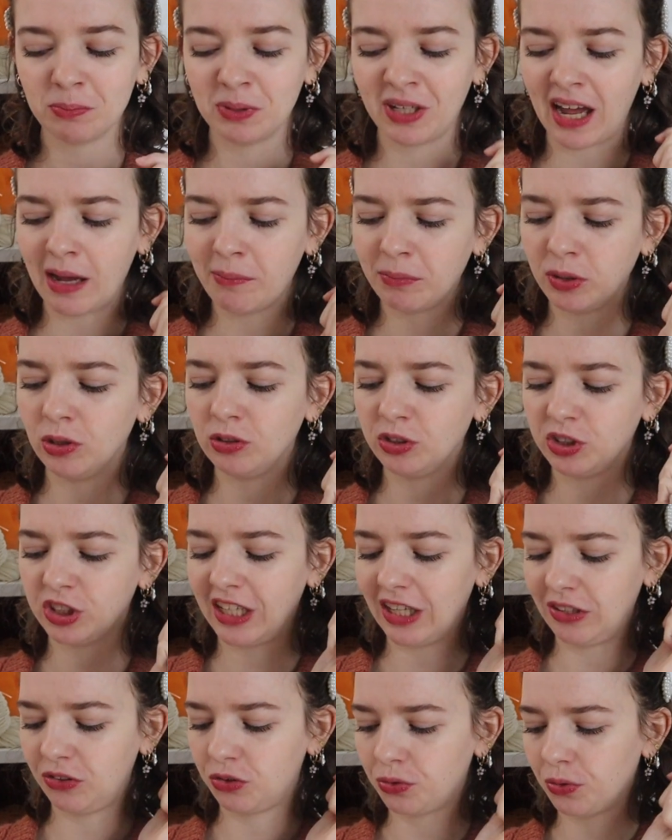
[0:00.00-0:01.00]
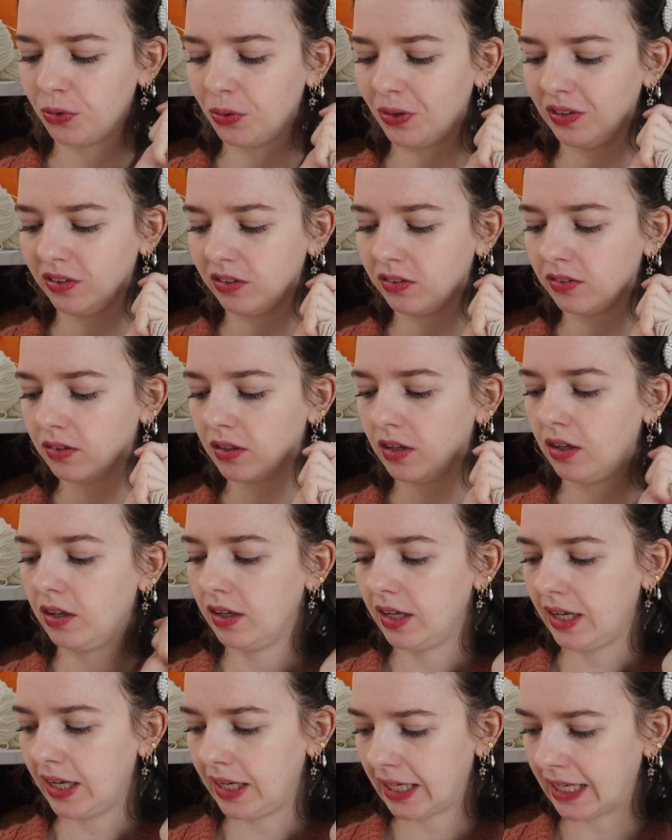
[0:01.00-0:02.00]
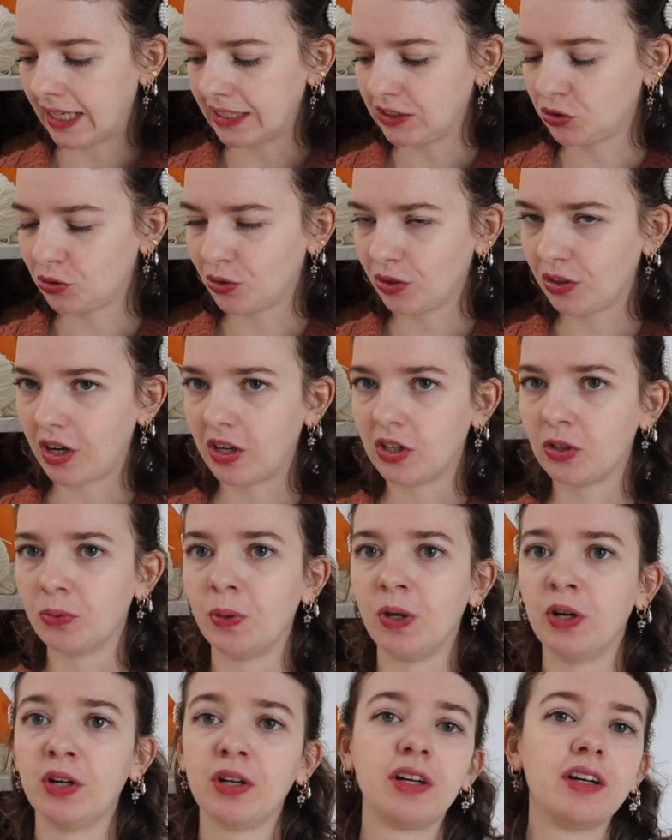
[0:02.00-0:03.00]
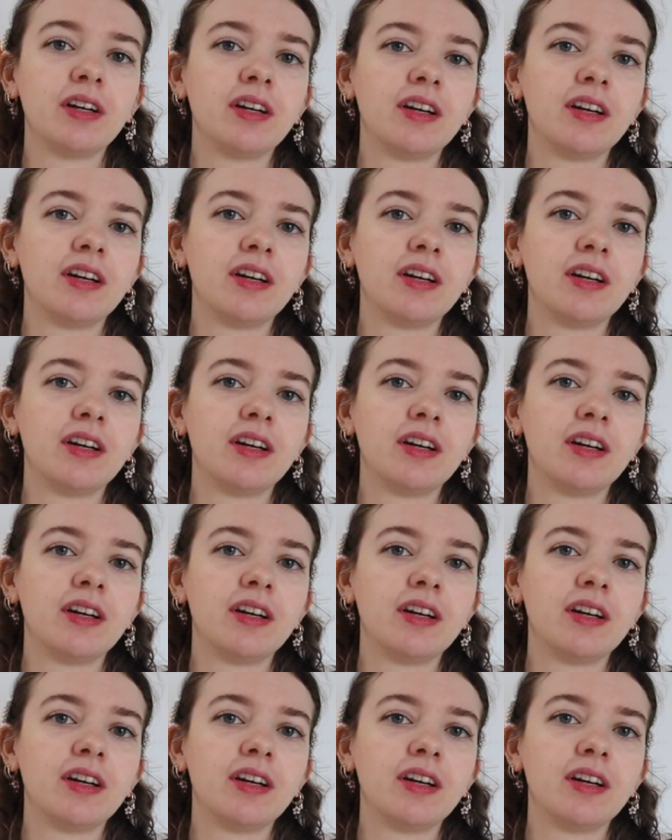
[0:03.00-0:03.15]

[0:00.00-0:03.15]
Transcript: but I'm going to get through it and get to the color work.